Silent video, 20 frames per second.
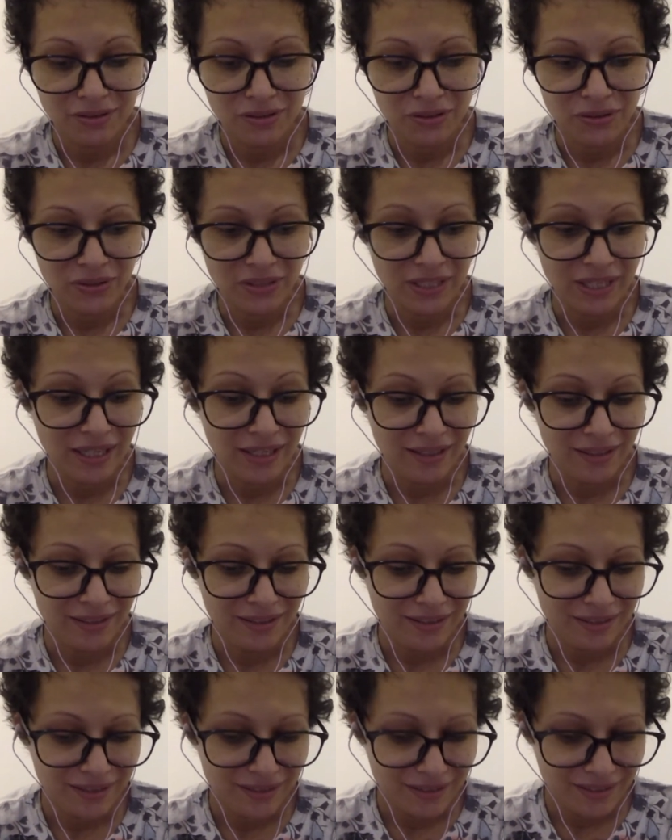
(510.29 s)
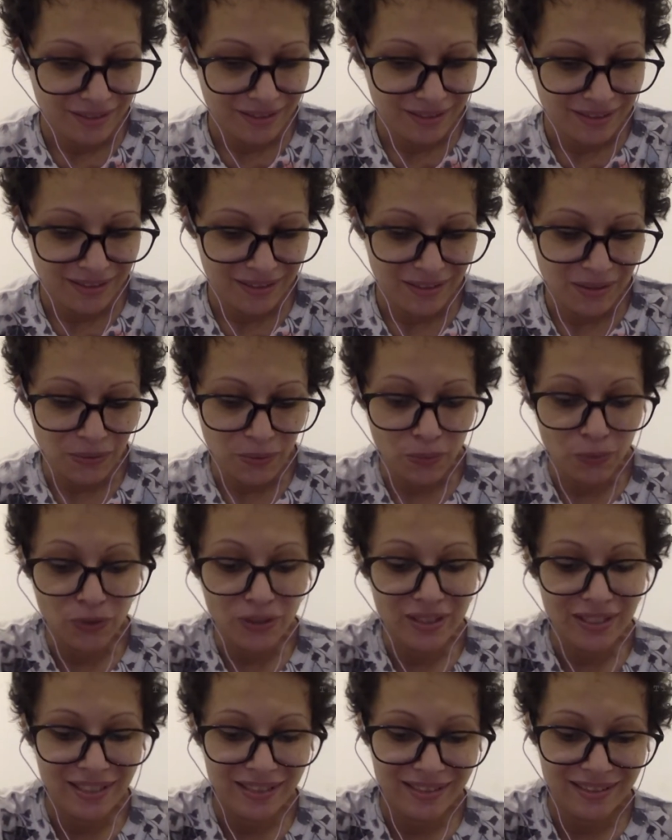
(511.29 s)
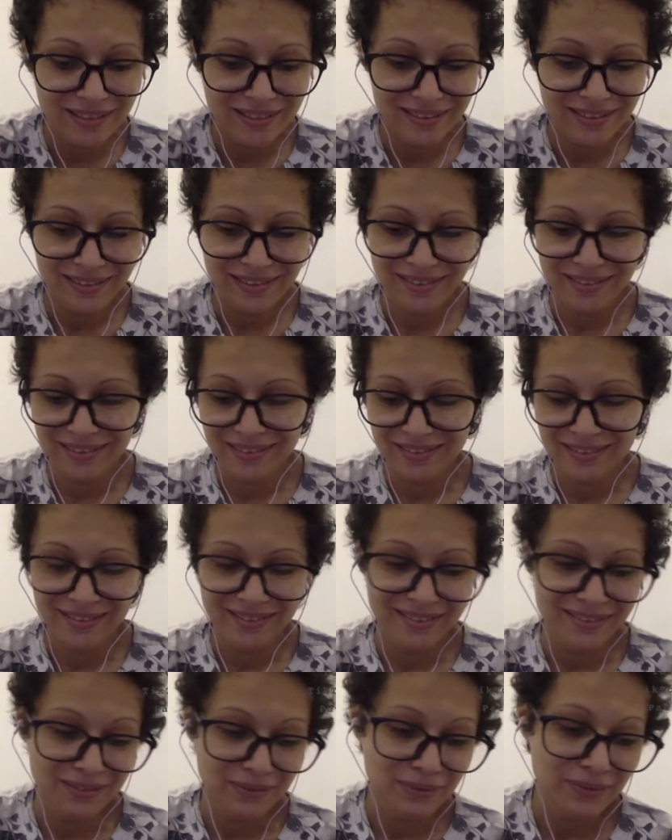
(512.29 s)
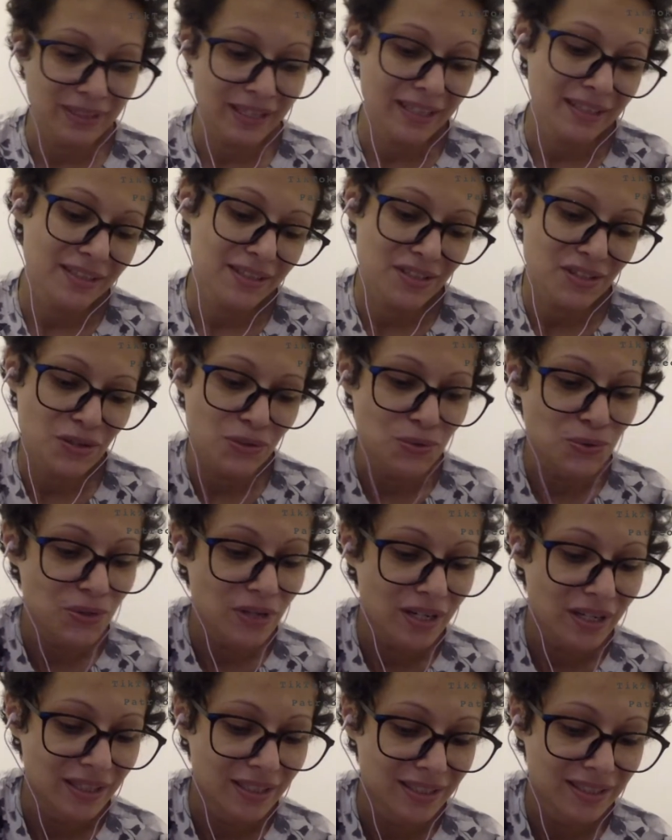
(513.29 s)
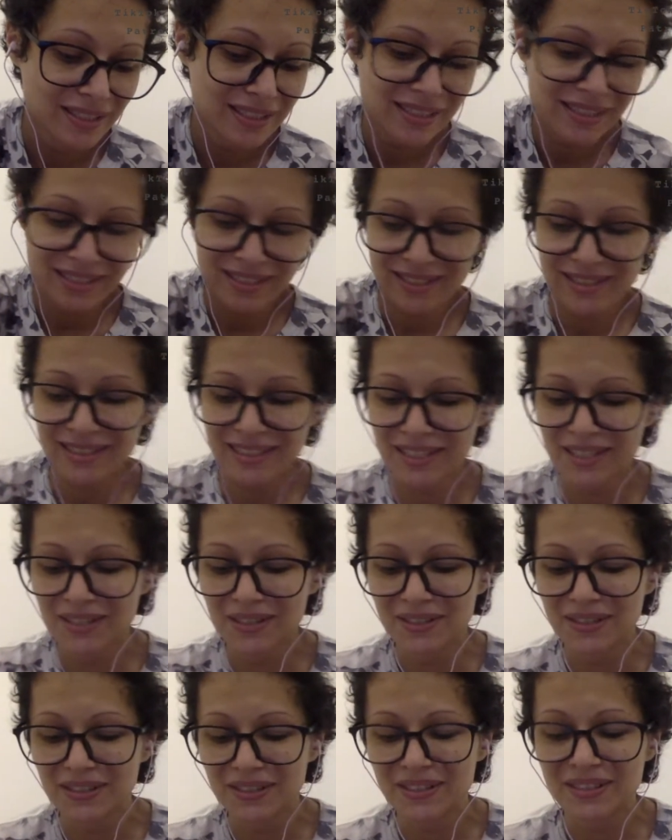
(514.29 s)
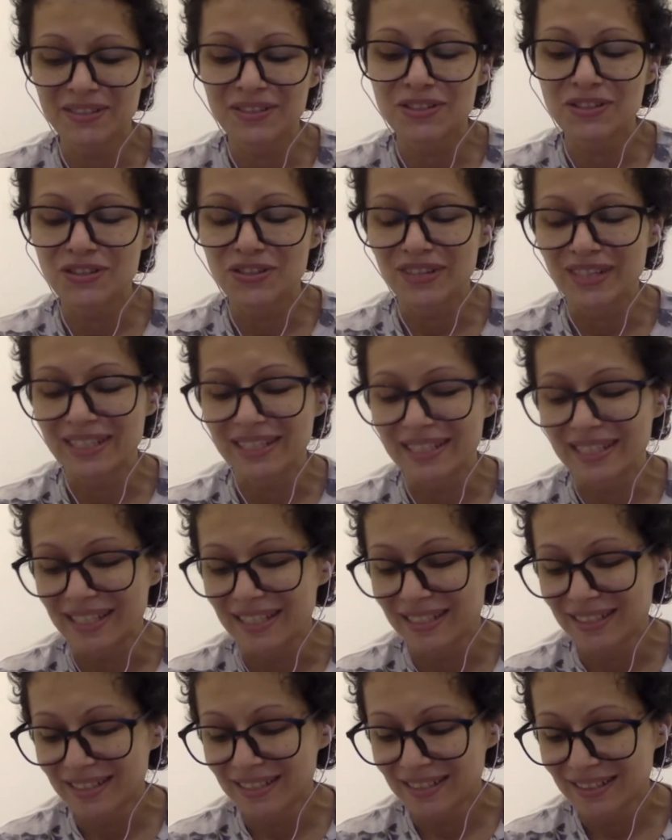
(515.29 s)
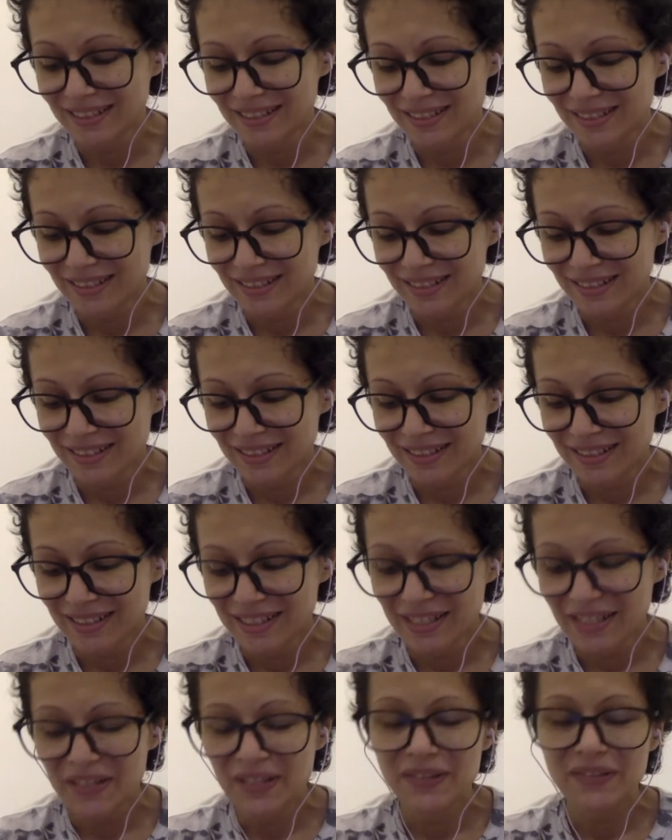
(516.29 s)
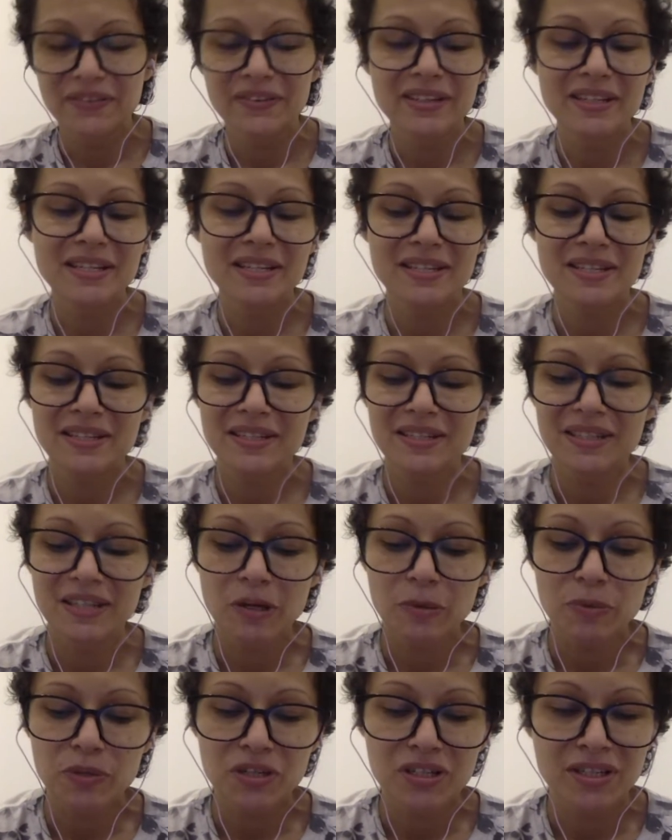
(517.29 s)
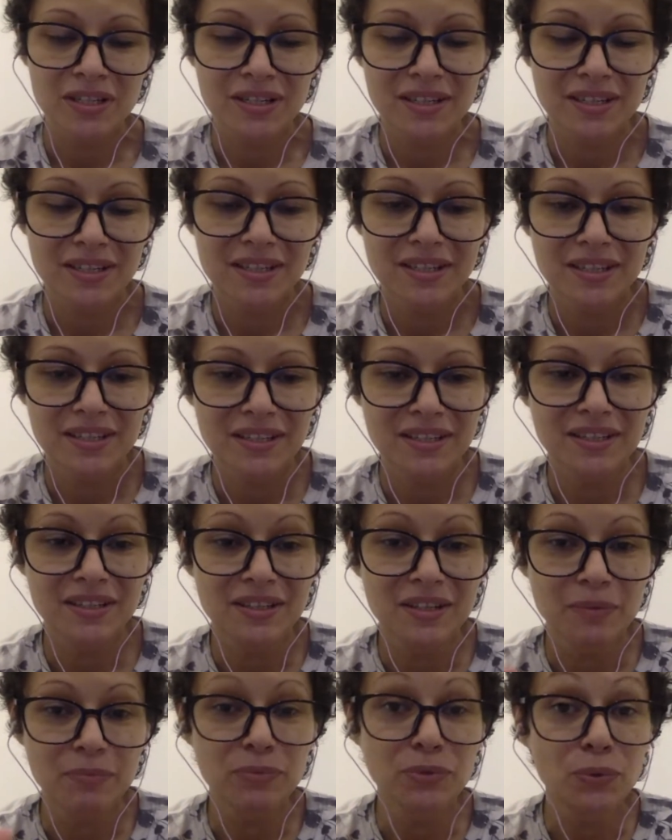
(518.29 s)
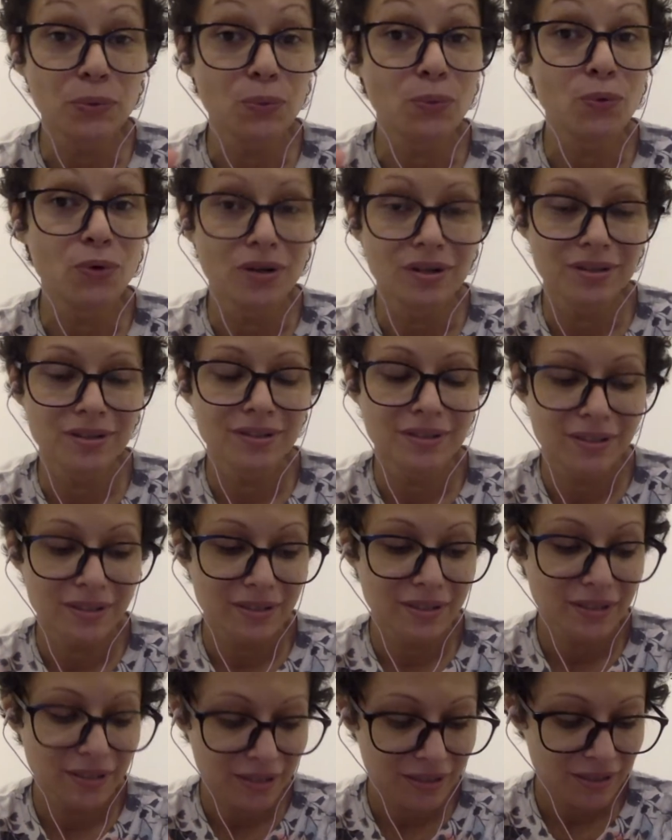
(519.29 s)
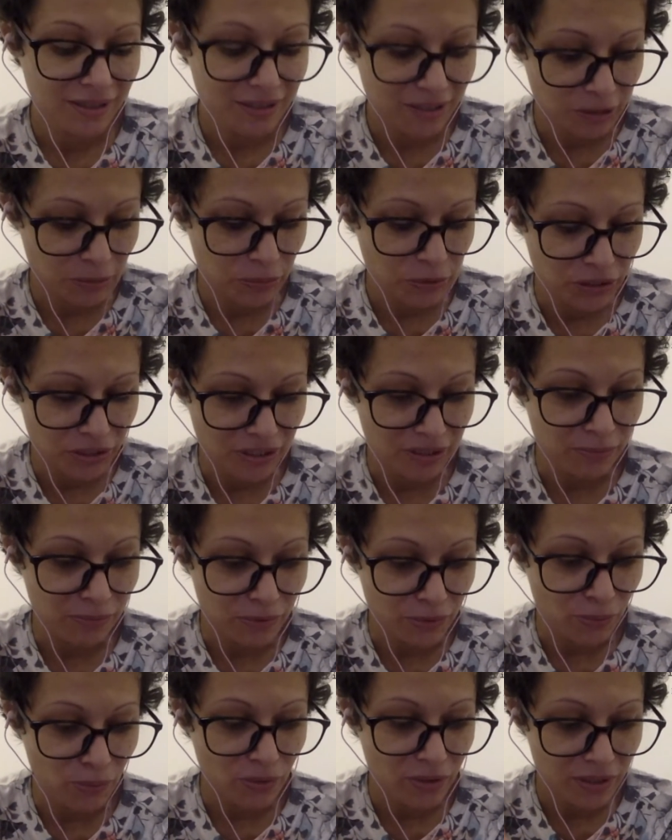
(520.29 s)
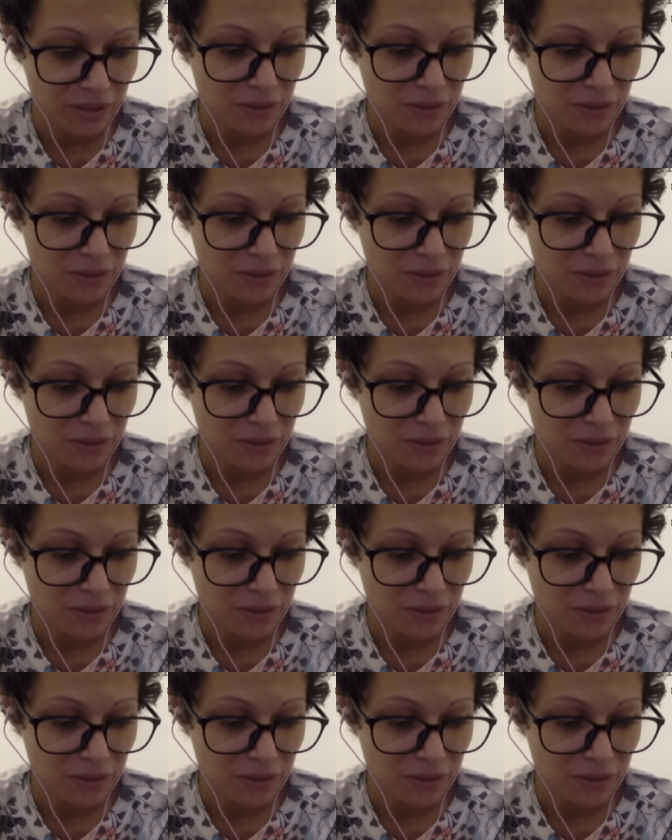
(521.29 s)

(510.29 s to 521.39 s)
Okay. What? We have 2 cards. Gotta try again. That is option number 1. Option number 1.